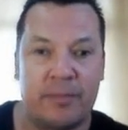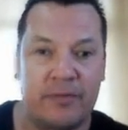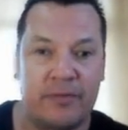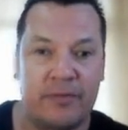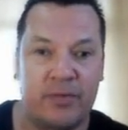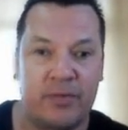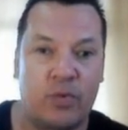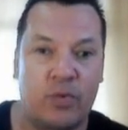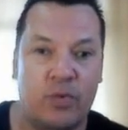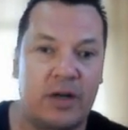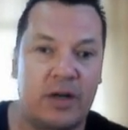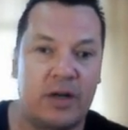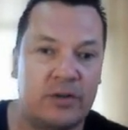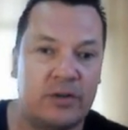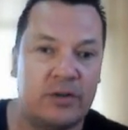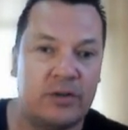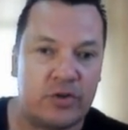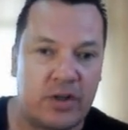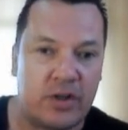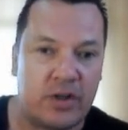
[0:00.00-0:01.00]
if you want
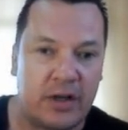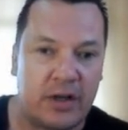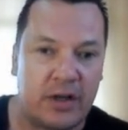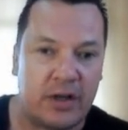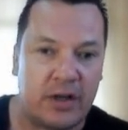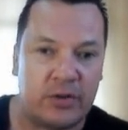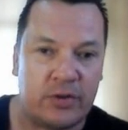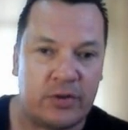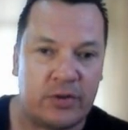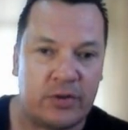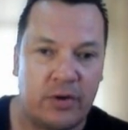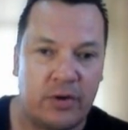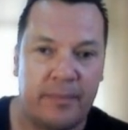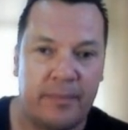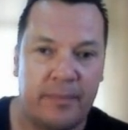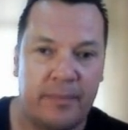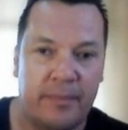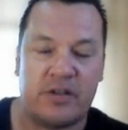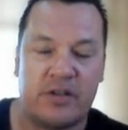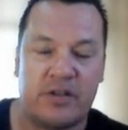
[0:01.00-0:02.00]
to start your online
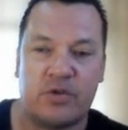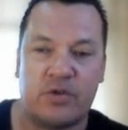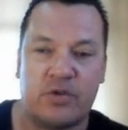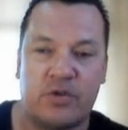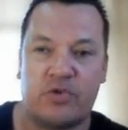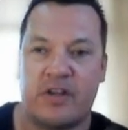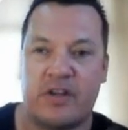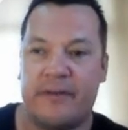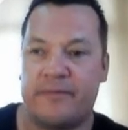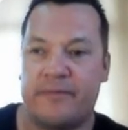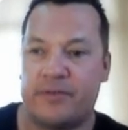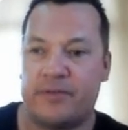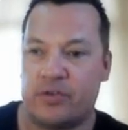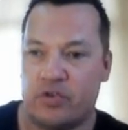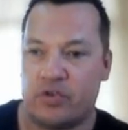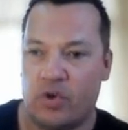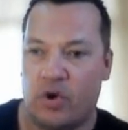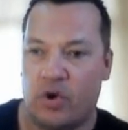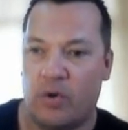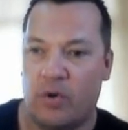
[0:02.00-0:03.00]
business, you save
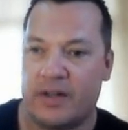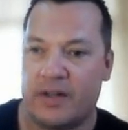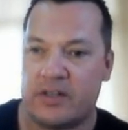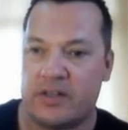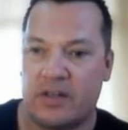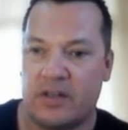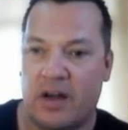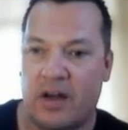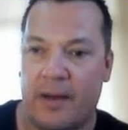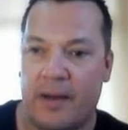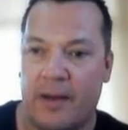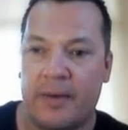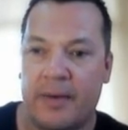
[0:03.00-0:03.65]
so much time.